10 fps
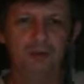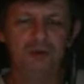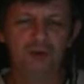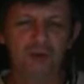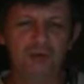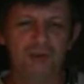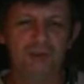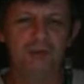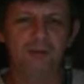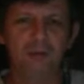
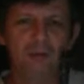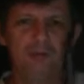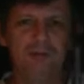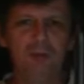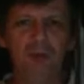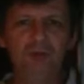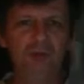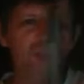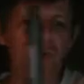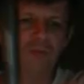surely the most
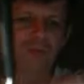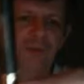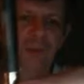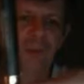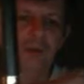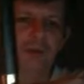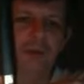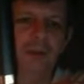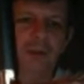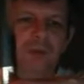important thing
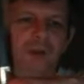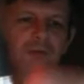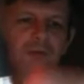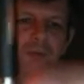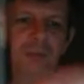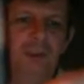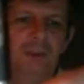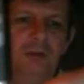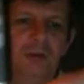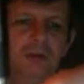has got to
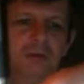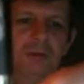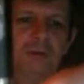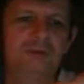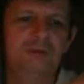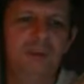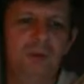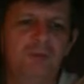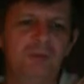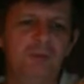be the
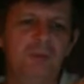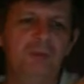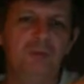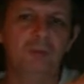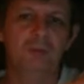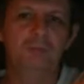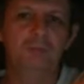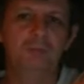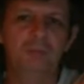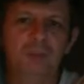liquid that you put in them,
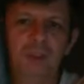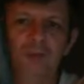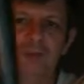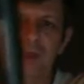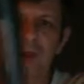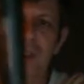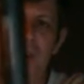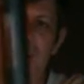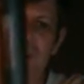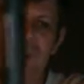because it's
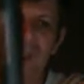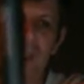only ever